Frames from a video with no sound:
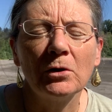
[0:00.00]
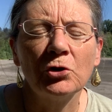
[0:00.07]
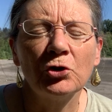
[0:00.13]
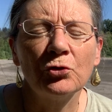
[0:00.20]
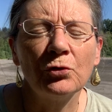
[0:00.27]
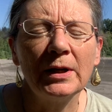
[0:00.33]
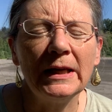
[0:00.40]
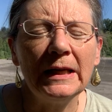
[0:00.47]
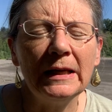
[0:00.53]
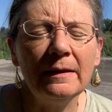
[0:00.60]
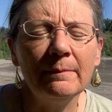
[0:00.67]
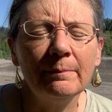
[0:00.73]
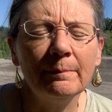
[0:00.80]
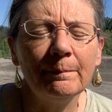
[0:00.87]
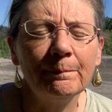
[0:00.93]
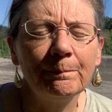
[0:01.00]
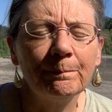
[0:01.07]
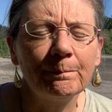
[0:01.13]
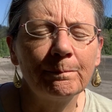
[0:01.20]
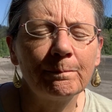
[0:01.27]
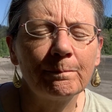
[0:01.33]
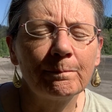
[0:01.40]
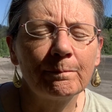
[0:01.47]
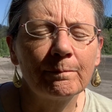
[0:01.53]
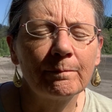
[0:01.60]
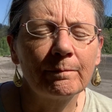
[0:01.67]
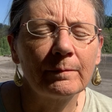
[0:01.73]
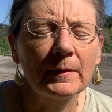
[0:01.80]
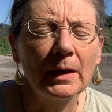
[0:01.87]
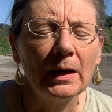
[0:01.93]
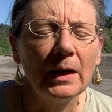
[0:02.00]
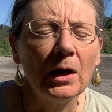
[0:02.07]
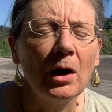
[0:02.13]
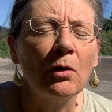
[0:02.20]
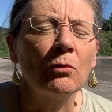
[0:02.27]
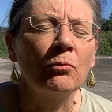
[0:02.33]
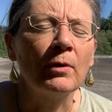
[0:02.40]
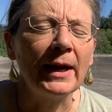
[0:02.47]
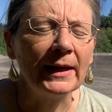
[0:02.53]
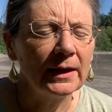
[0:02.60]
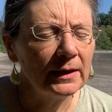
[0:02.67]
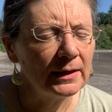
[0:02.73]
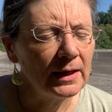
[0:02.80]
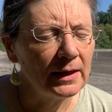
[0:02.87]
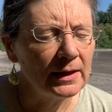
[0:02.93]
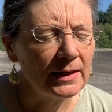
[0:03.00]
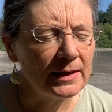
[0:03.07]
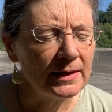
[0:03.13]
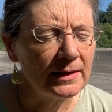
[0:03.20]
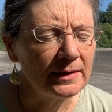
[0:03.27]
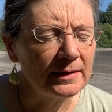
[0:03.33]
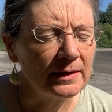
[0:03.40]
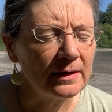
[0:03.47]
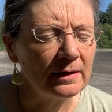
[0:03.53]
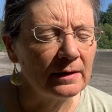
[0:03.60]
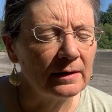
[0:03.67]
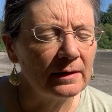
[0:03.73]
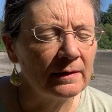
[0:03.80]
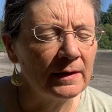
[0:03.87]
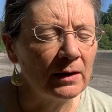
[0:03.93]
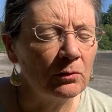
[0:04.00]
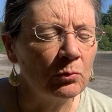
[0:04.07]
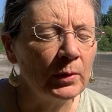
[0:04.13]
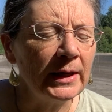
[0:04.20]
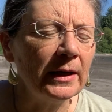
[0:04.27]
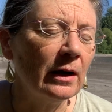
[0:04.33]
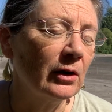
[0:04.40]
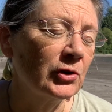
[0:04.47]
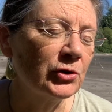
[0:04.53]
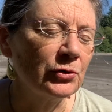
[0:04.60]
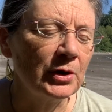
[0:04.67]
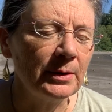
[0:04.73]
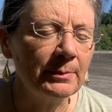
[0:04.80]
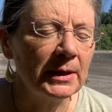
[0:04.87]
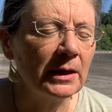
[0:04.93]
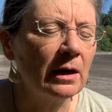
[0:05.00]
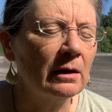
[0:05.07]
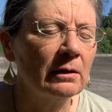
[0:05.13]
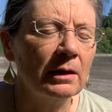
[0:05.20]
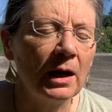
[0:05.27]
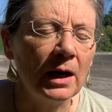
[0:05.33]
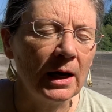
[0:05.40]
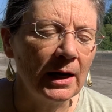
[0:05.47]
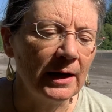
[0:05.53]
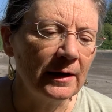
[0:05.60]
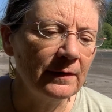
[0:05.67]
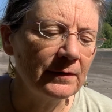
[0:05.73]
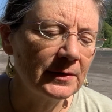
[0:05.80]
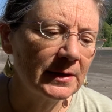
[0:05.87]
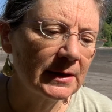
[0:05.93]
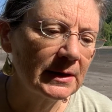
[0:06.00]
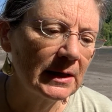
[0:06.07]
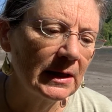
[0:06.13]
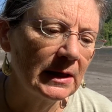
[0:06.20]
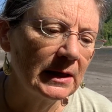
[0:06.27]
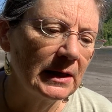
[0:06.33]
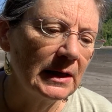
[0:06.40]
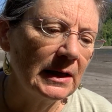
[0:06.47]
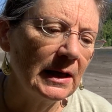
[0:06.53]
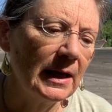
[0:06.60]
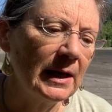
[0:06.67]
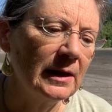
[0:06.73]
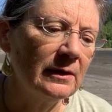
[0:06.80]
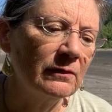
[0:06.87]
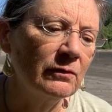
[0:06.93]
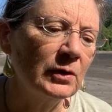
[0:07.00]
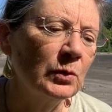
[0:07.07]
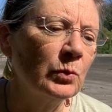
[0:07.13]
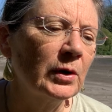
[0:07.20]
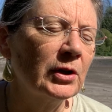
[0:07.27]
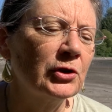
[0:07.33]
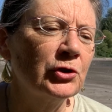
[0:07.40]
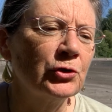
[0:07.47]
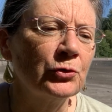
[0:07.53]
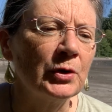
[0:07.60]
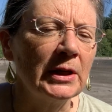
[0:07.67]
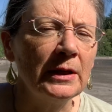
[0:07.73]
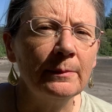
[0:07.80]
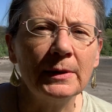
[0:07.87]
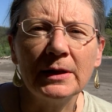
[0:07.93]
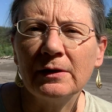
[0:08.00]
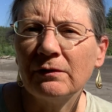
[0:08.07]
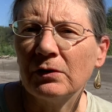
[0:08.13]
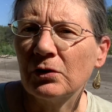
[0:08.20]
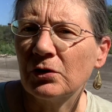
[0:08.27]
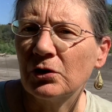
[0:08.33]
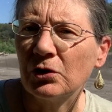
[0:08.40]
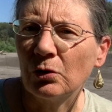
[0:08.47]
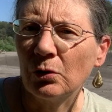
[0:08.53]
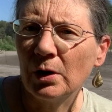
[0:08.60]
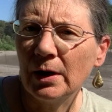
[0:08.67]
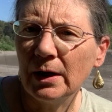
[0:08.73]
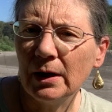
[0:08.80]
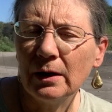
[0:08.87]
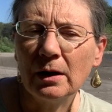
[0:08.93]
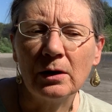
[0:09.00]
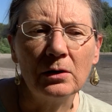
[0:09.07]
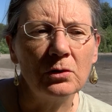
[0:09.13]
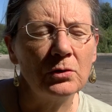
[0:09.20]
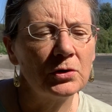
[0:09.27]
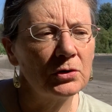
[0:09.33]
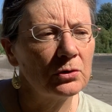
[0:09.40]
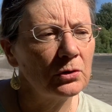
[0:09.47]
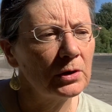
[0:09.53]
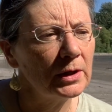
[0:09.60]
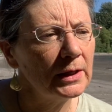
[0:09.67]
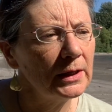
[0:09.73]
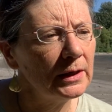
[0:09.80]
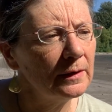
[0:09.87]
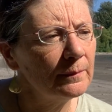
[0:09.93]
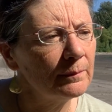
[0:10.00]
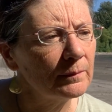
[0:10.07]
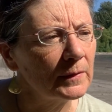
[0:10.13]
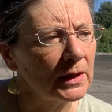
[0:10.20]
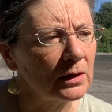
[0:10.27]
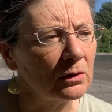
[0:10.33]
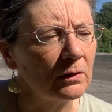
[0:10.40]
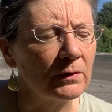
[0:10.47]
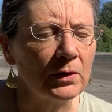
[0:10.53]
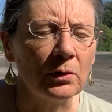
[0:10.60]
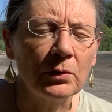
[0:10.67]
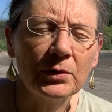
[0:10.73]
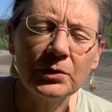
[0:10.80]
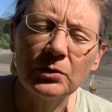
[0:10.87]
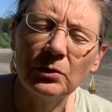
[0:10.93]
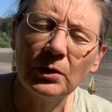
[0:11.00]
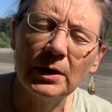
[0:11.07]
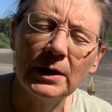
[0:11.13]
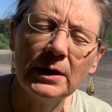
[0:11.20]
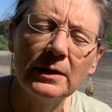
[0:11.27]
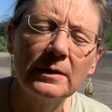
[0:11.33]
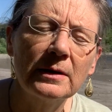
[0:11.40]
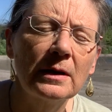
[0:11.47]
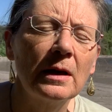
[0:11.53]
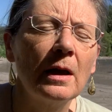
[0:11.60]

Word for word: dream, recognize that we are dreaming our lives. And if we want to dream a different story, a new story, let go of the old stories,